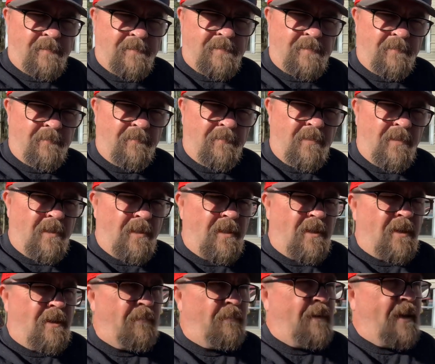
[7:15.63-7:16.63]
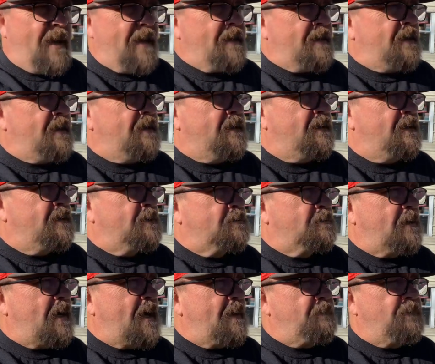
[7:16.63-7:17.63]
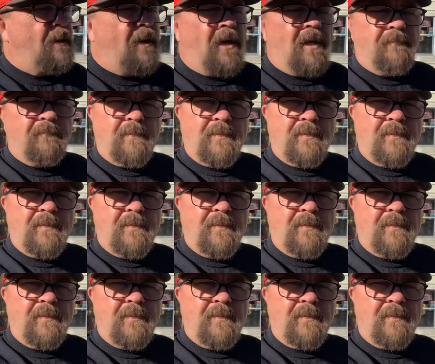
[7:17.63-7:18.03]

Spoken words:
So we had a tripod